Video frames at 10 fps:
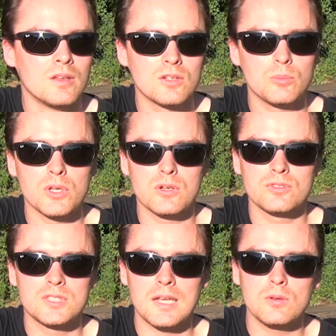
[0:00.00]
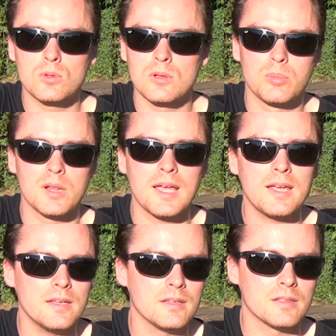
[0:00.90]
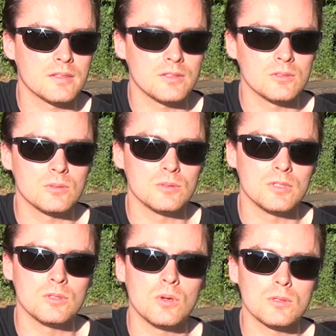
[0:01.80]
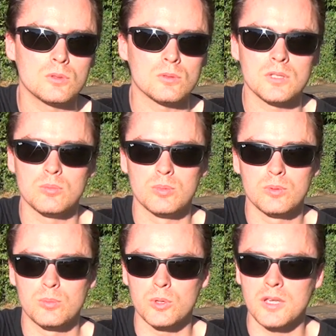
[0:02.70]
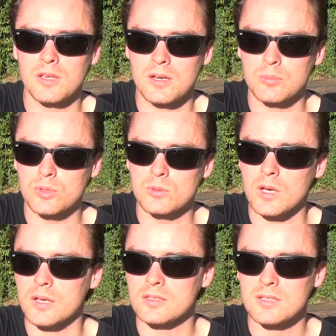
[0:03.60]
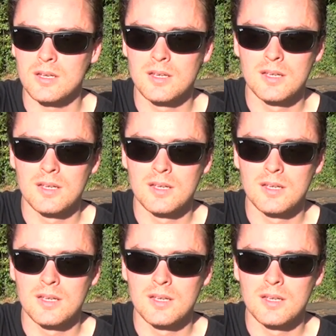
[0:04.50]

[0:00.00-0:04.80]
topic of central planning that you also keep bringing up, you guys.